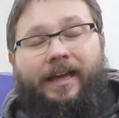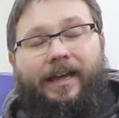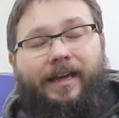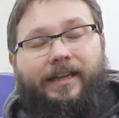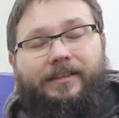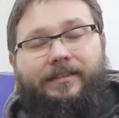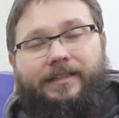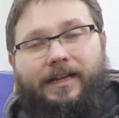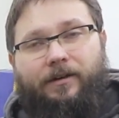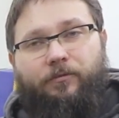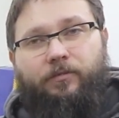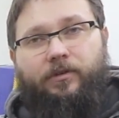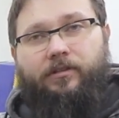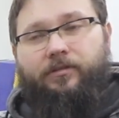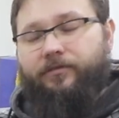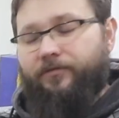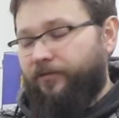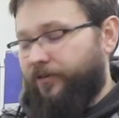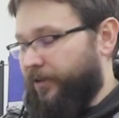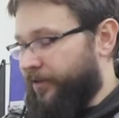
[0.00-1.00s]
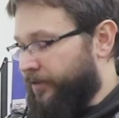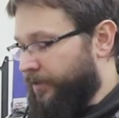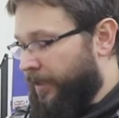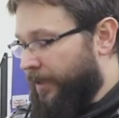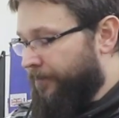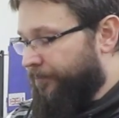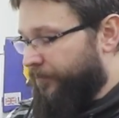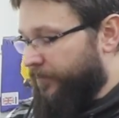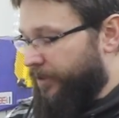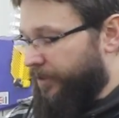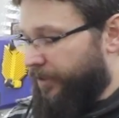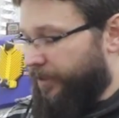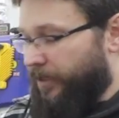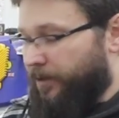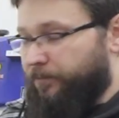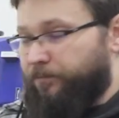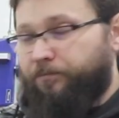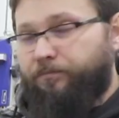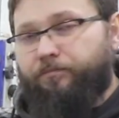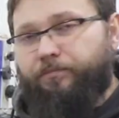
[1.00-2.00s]
And that will fit
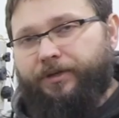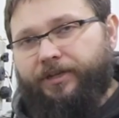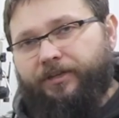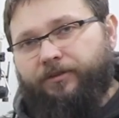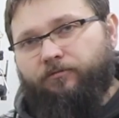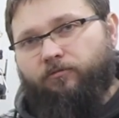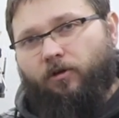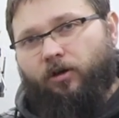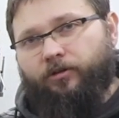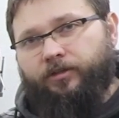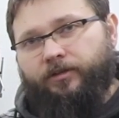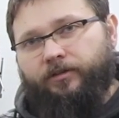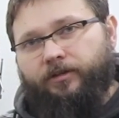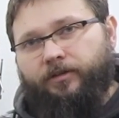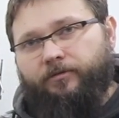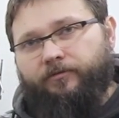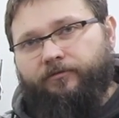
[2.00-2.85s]
the B1